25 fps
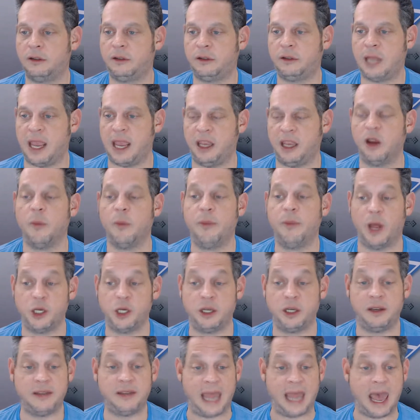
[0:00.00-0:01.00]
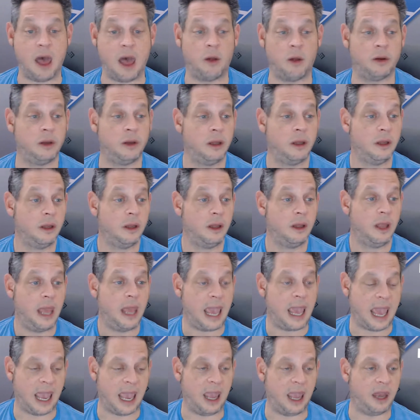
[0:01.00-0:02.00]
take your budget down,
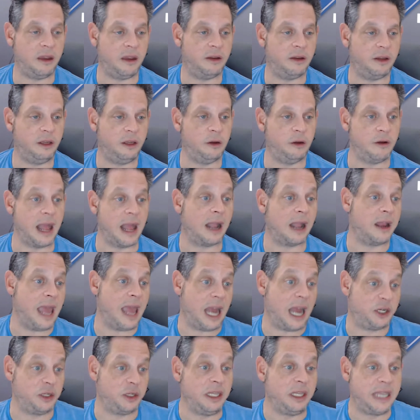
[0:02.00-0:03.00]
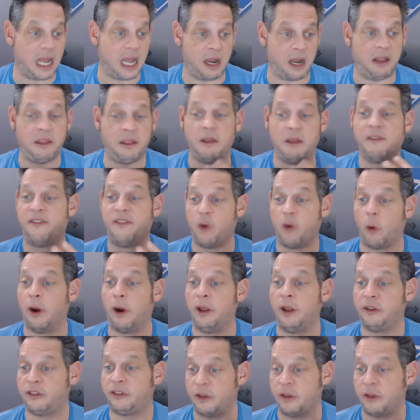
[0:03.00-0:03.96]
and you're not going to actually get anything for it.